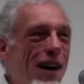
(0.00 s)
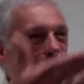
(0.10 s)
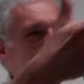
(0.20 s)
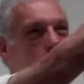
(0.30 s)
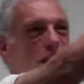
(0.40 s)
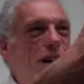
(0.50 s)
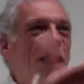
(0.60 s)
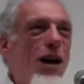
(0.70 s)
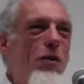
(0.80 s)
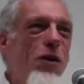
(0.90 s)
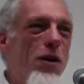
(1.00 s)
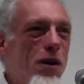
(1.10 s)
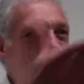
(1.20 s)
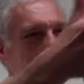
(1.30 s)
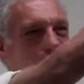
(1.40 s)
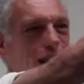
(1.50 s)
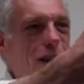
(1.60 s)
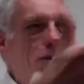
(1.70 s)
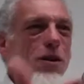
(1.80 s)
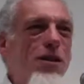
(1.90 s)
I want
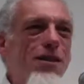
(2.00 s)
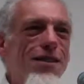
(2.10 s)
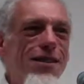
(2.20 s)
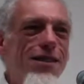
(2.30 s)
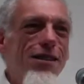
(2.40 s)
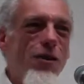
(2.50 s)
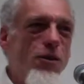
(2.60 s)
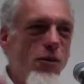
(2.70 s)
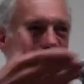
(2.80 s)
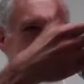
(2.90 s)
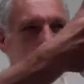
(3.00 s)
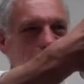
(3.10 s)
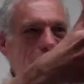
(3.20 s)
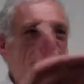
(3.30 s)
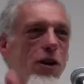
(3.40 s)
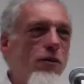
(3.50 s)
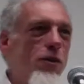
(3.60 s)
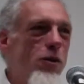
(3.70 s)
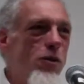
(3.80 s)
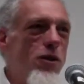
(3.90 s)
to also thank Flynn
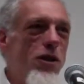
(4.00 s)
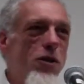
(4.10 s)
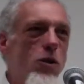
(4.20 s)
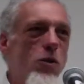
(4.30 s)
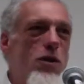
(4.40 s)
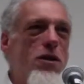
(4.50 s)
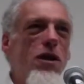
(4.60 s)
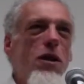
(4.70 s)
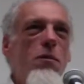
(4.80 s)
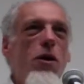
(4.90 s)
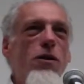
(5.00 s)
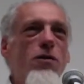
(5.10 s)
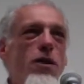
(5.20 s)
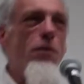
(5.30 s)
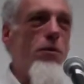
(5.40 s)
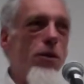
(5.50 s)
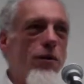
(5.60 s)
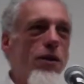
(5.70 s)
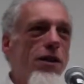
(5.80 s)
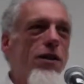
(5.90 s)
Helfand, who's here, who was part of Summer
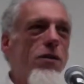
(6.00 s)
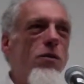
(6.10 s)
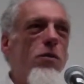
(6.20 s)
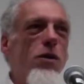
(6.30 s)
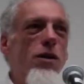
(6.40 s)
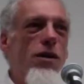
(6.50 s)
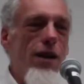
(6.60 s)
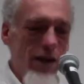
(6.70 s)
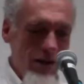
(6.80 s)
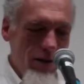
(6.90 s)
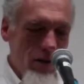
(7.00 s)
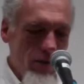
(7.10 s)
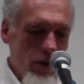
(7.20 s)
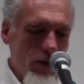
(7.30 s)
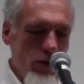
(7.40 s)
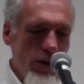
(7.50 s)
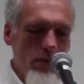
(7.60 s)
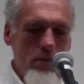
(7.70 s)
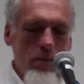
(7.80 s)
Brevity and really added so much to it.